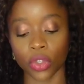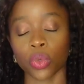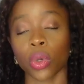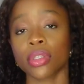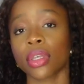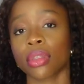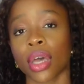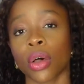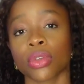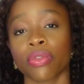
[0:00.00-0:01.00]

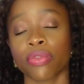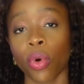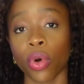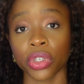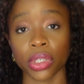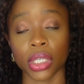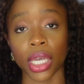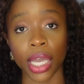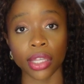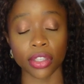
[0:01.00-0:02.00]

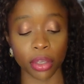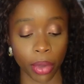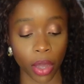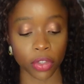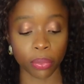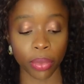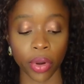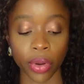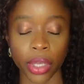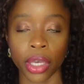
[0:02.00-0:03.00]
£20,480
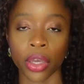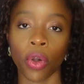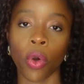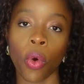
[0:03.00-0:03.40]
per year,